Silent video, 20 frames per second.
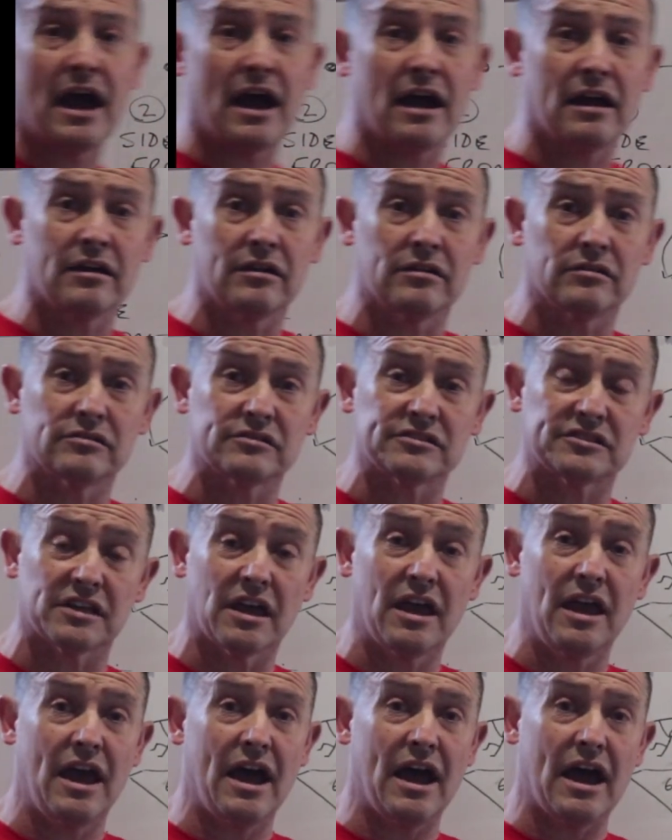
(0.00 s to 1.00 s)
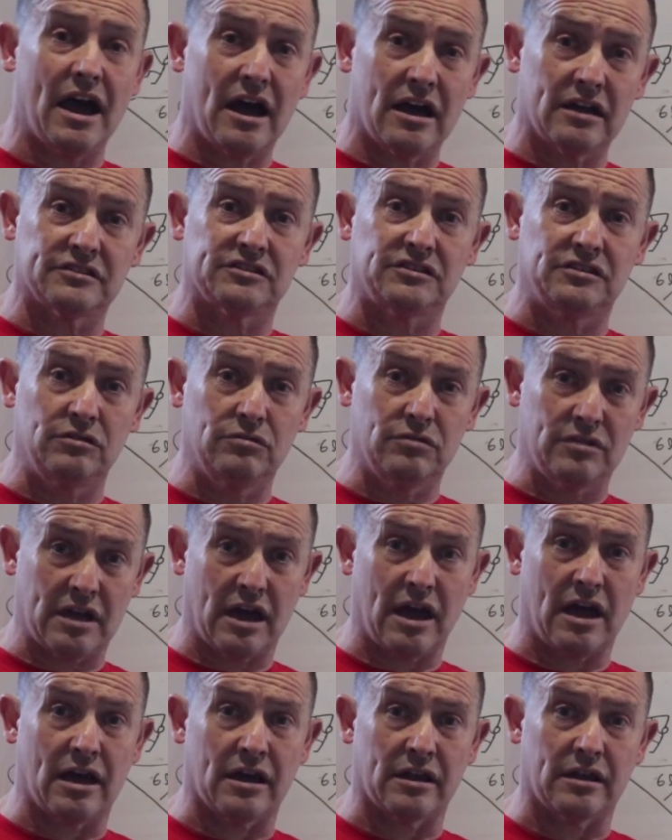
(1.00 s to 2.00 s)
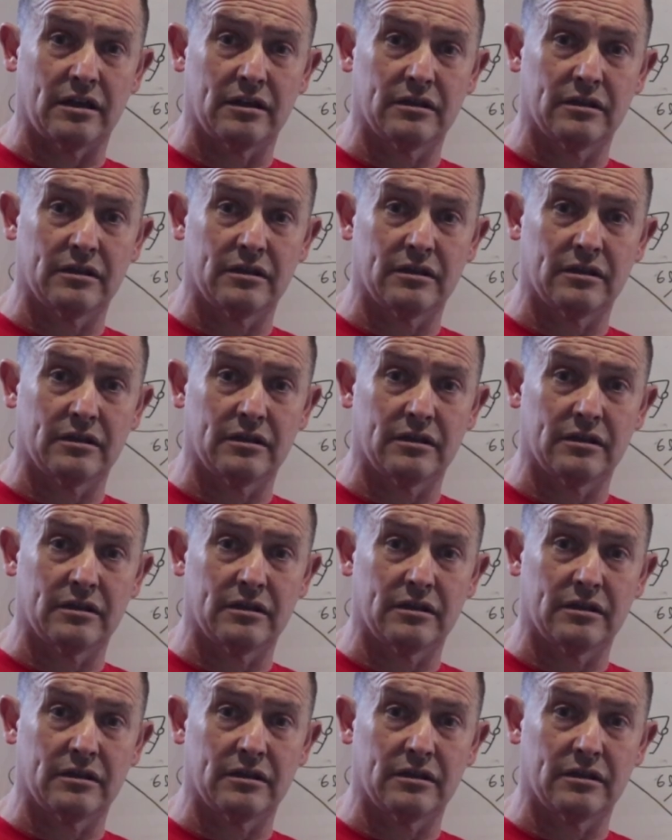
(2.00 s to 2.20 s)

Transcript: angles as you can.